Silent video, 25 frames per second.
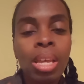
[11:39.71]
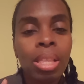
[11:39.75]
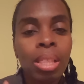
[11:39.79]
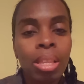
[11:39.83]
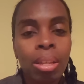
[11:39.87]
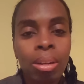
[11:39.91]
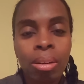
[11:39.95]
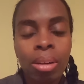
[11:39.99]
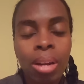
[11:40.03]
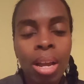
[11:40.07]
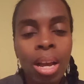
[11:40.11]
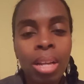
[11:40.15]

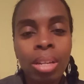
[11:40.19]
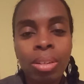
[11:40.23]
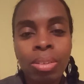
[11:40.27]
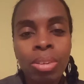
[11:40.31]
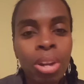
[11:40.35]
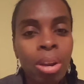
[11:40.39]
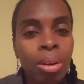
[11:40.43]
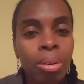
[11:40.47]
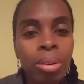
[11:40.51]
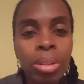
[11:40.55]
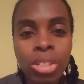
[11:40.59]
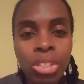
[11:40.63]
that are not
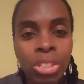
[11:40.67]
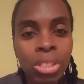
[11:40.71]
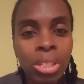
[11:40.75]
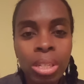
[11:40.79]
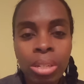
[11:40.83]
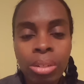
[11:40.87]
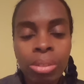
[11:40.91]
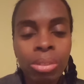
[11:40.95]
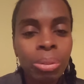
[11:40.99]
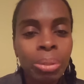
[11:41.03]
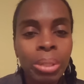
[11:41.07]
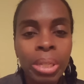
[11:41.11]

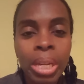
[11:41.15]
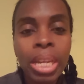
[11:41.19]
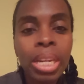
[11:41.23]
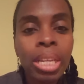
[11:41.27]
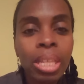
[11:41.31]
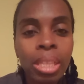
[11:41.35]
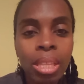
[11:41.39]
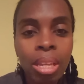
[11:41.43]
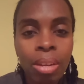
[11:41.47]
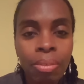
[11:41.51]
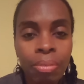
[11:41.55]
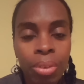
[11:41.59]
nourishing or doing
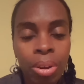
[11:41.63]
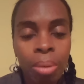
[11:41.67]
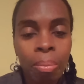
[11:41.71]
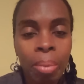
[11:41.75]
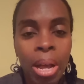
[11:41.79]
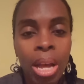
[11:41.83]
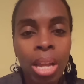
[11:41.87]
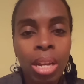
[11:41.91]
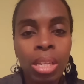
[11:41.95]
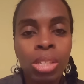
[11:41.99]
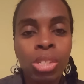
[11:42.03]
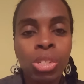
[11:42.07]
anything for your
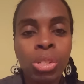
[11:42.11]
body.